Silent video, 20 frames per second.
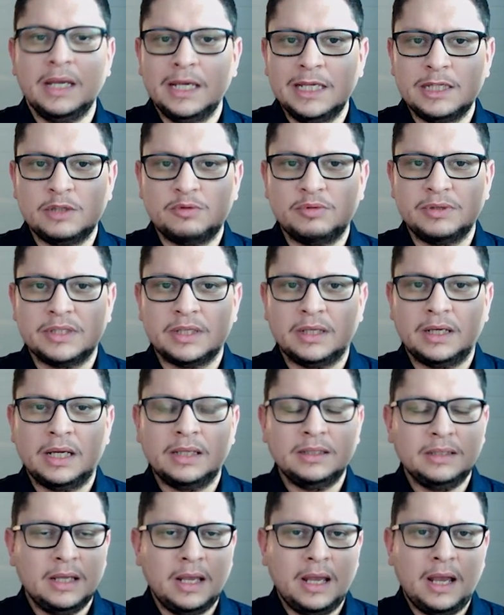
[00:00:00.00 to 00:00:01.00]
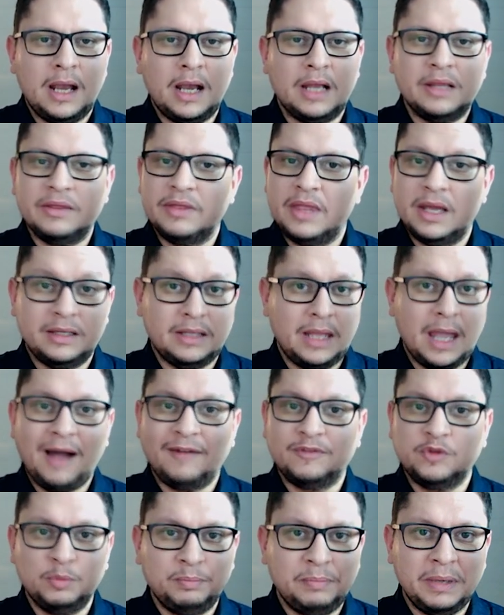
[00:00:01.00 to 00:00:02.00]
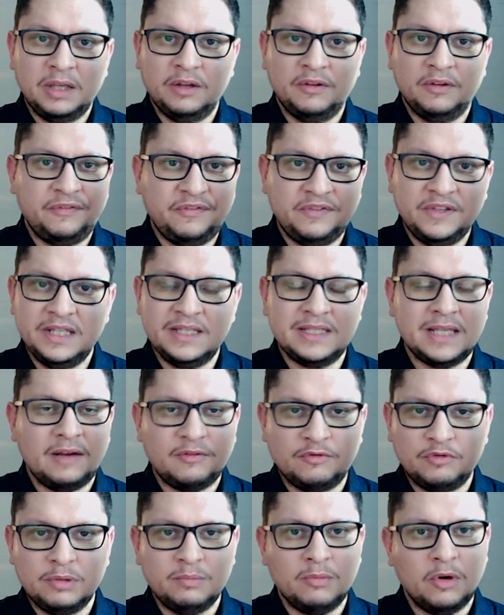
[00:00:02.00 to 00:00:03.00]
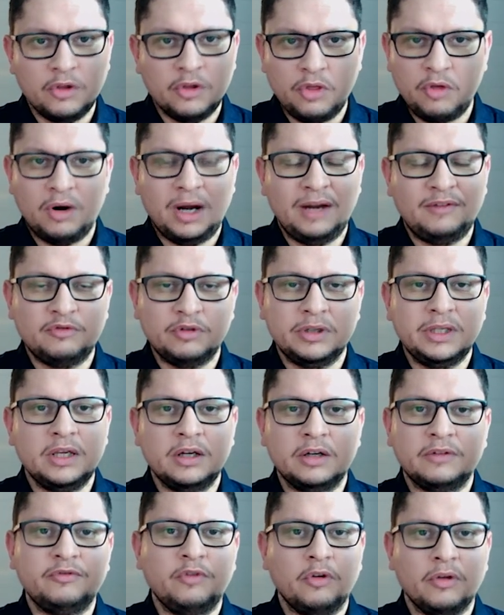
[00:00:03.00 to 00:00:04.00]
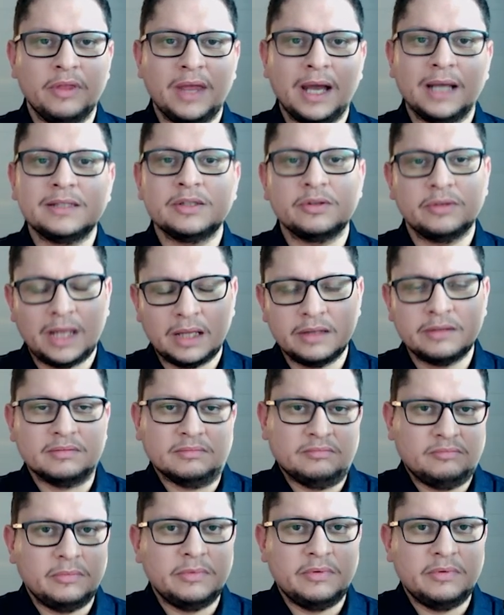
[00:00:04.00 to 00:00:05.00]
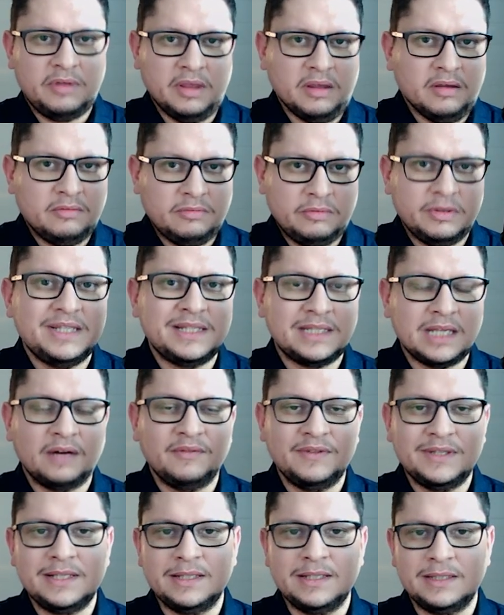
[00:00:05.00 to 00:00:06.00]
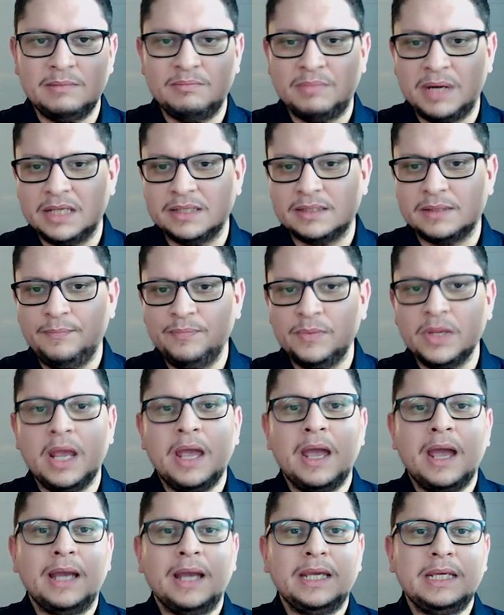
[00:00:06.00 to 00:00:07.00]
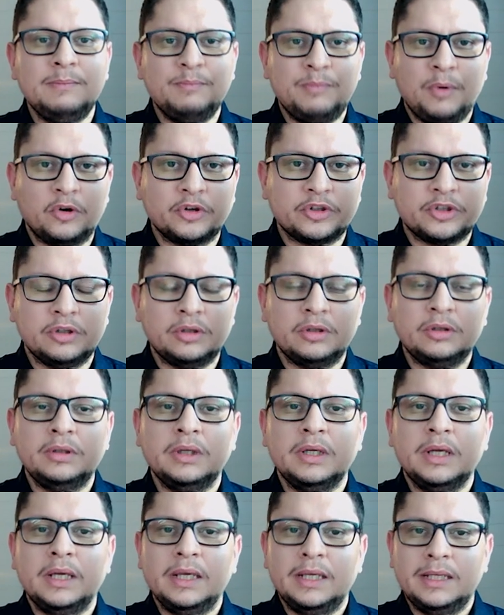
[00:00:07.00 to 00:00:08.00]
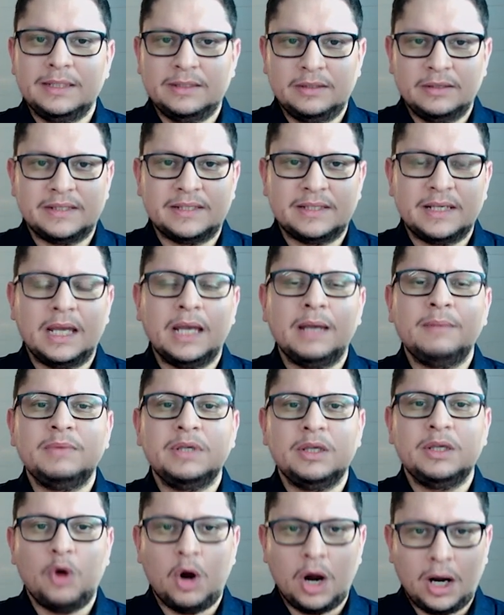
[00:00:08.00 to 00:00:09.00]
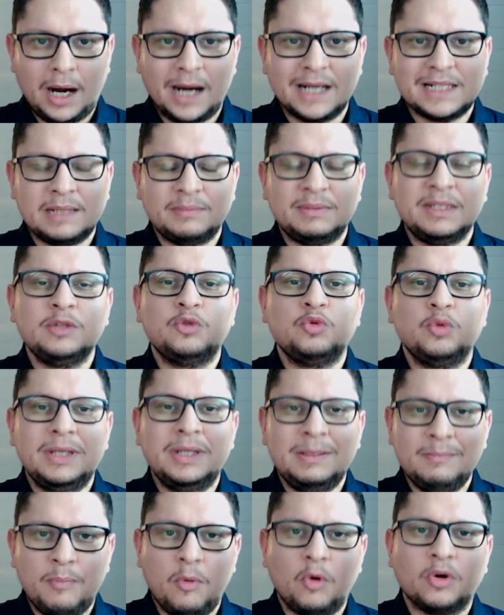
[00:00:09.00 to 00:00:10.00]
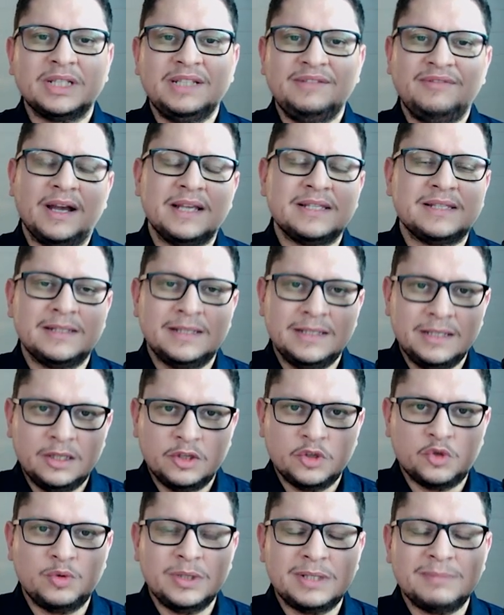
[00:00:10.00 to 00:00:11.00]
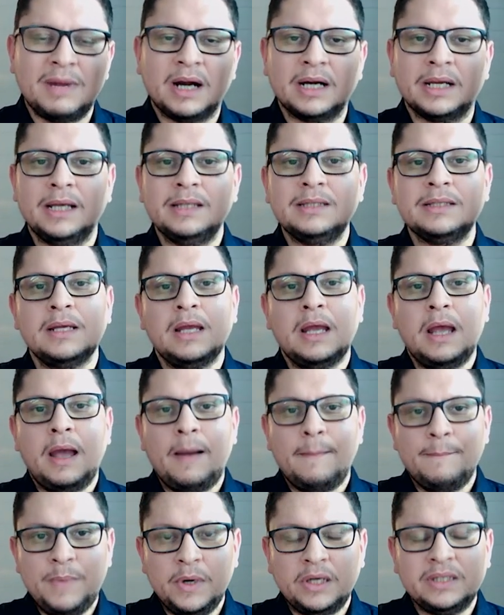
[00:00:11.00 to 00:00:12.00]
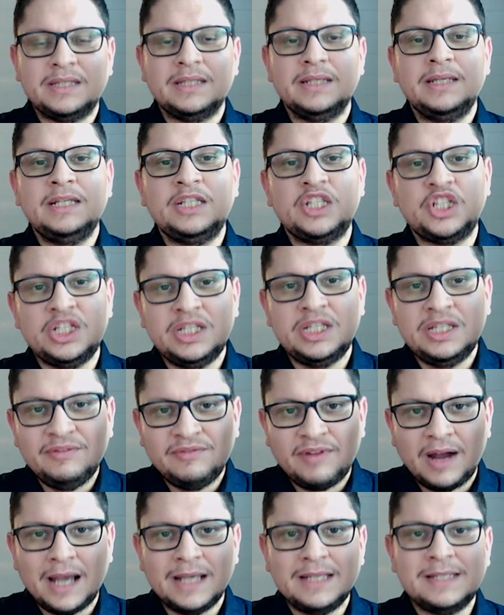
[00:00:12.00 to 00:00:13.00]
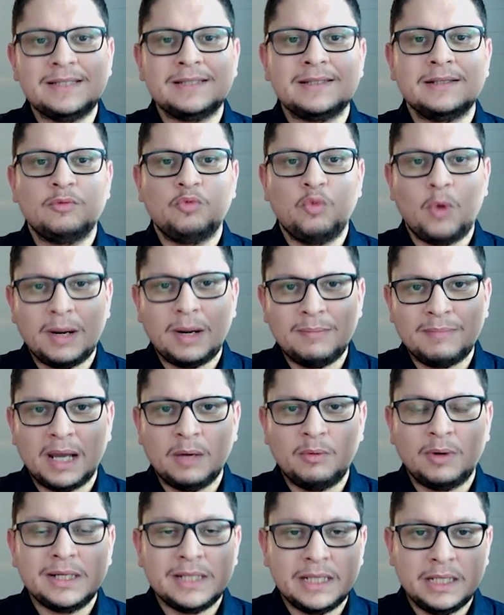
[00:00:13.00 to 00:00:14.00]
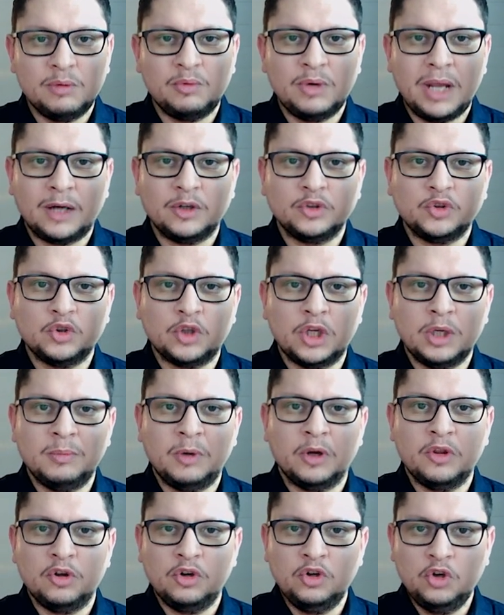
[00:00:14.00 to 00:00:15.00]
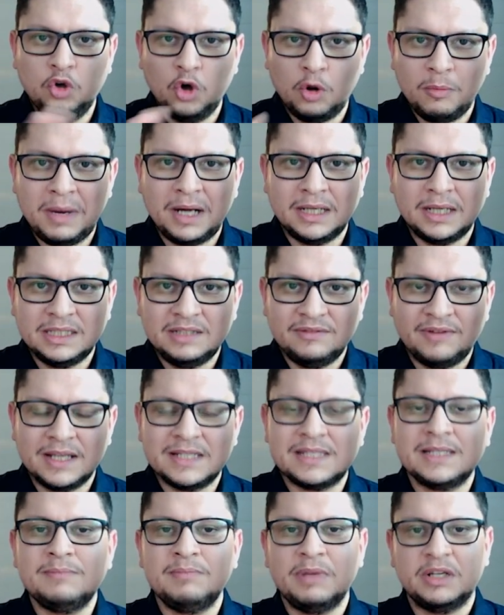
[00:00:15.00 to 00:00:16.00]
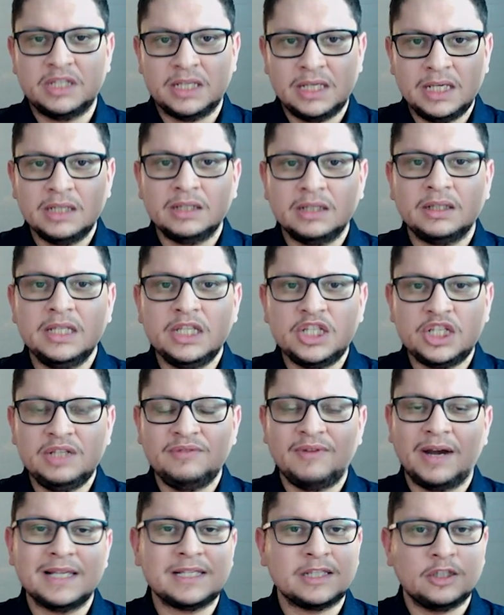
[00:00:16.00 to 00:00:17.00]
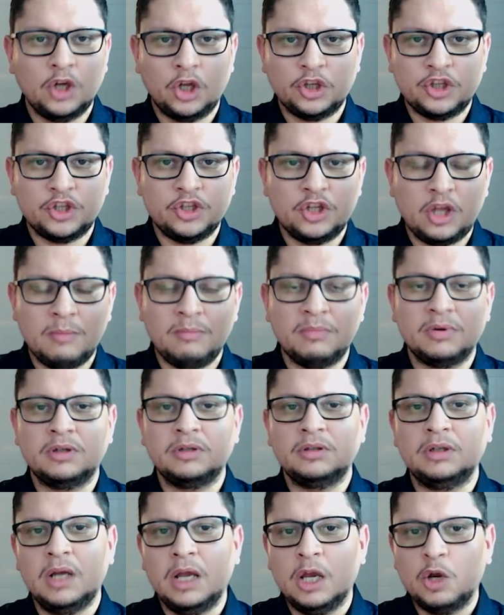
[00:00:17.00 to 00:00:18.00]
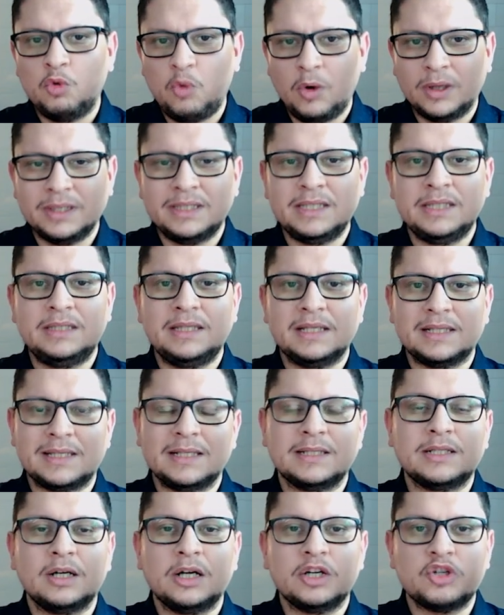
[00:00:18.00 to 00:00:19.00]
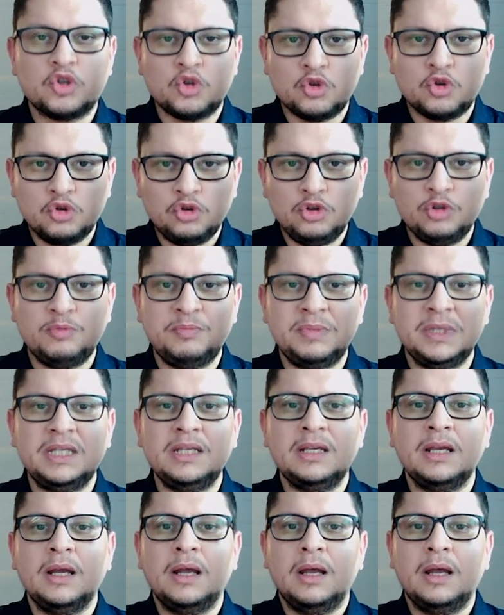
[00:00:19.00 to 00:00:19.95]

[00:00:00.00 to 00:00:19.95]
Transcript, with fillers: in Switzerland, and then they have to pay a fees every month or every year for that, so that this service is in place. Importer is the same. You are accepting to import devices in the Swiss market, but each device, one by one, here we are not talking about the global devices, but here each device, lot number, quantity, etc., should be